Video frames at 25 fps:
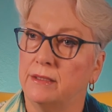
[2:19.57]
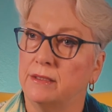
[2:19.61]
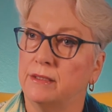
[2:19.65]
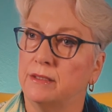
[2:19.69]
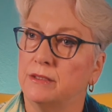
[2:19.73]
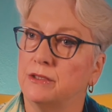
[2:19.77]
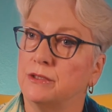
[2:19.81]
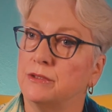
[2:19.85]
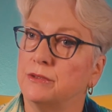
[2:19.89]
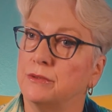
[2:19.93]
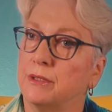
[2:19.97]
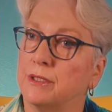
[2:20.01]
the
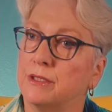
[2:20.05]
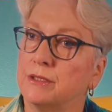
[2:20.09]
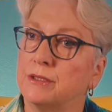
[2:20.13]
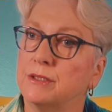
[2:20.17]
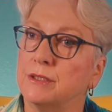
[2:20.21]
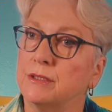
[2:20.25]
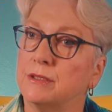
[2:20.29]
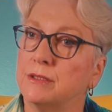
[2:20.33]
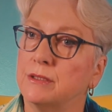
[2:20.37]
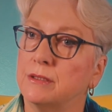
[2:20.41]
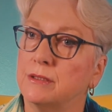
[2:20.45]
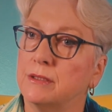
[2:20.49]

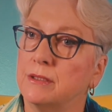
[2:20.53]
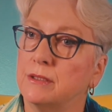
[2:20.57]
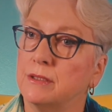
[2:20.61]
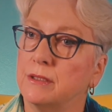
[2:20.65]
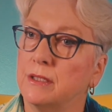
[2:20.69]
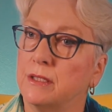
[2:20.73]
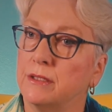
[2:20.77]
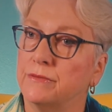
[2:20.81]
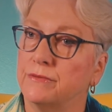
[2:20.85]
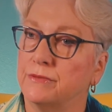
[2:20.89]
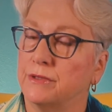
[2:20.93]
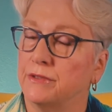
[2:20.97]
destruction
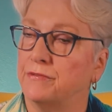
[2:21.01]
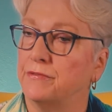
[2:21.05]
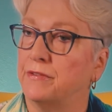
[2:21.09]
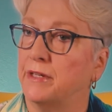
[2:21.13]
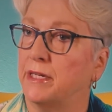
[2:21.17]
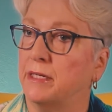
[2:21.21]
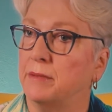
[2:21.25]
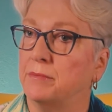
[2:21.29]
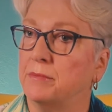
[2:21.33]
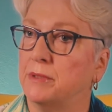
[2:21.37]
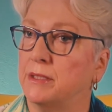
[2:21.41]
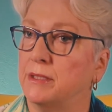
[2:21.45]
of the
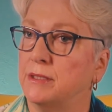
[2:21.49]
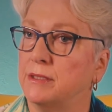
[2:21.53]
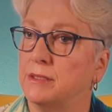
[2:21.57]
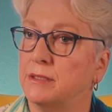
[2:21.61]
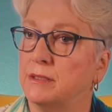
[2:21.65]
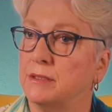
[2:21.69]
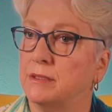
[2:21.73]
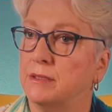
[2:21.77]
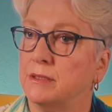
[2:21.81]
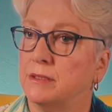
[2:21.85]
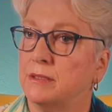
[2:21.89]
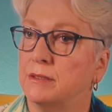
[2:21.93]

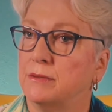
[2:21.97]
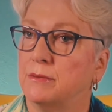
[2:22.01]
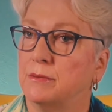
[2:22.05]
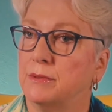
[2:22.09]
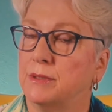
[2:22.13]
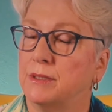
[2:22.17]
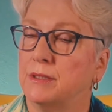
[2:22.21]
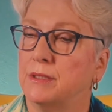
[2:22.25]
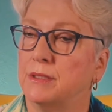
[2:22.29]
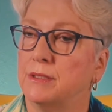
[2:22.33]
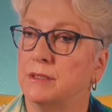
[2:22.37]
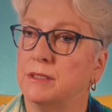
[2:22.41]
families
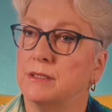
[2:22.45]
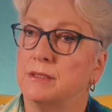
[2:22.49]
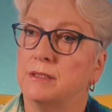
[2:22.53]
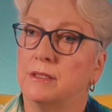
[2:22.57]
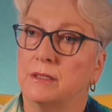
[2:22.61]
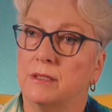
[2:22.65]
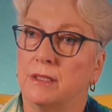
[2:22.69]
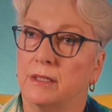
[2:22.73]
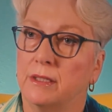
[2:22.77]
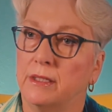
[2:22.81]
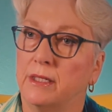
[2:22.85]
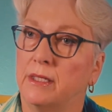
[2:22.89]
with this
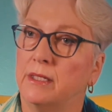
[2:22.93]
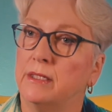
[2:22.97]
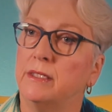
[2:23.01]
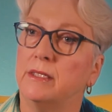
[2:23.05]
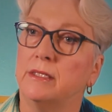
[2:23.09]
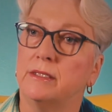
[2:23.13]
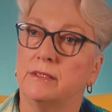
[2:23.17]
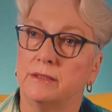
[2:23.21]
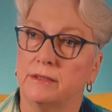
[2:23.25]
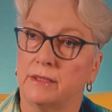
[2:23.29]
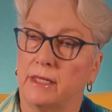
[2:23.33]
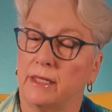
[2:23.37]

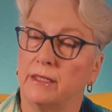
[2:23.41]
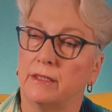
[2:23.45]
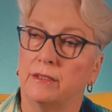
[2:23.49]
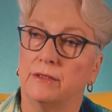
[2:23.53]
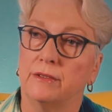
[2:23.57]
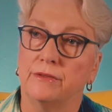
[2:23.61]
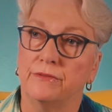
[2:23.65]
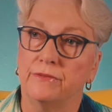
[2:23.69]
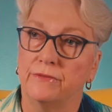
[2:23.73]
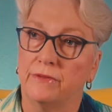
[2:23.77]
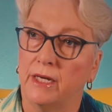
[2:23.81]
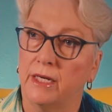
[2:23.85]
unending
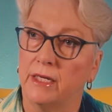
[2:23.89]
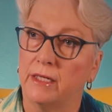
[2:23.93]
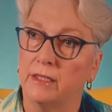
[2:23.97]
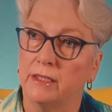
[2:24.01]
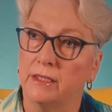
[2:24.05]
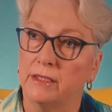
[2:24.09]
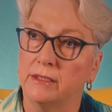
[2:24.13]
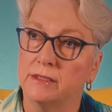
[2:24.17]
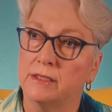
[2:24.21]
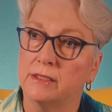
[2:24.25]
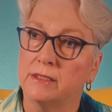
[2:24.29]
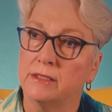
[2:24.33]
cycle of
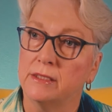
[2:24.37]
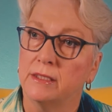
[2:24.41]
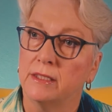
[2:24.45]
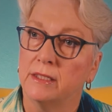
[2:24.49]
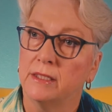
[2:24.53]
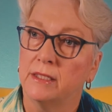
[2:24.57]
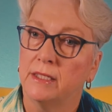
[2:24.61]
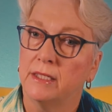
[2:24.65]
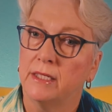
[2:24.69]
violence.